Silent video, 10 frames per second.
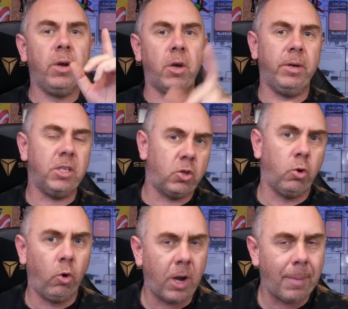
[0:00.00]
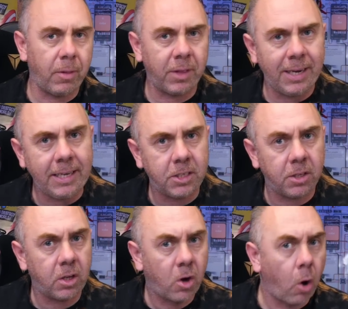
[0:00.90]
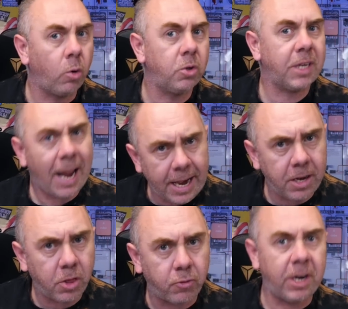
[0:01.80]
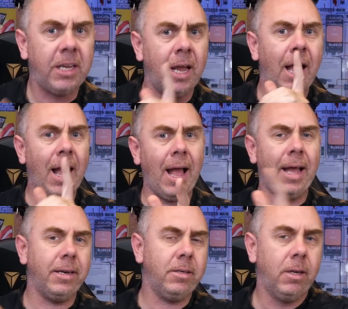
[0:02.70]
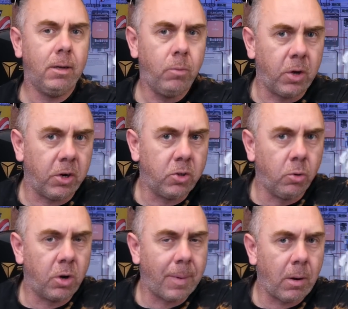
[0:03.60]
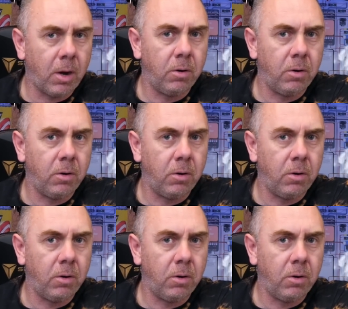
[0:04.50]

We're going to talk about the leaks of the Goggles N3. And we're going to talk about